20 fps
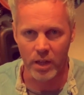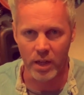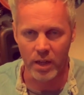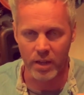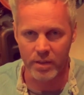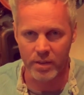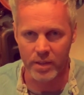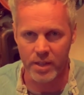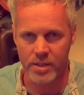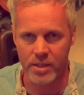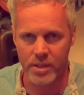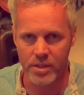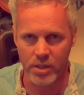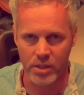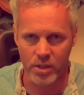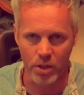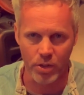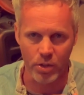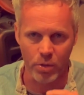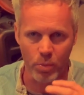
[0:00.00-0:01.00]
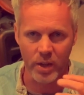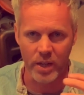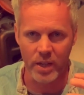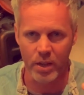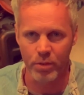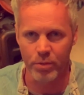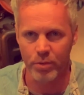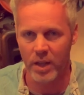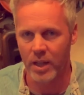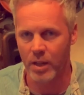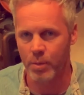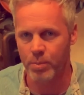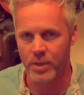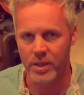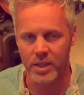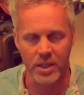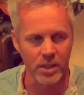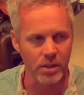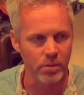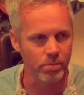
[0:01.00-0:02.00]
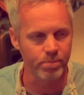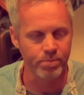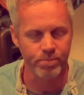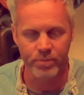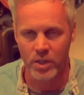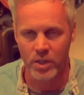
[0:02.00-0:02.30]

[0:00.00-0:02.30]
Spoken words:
And this is another way of helping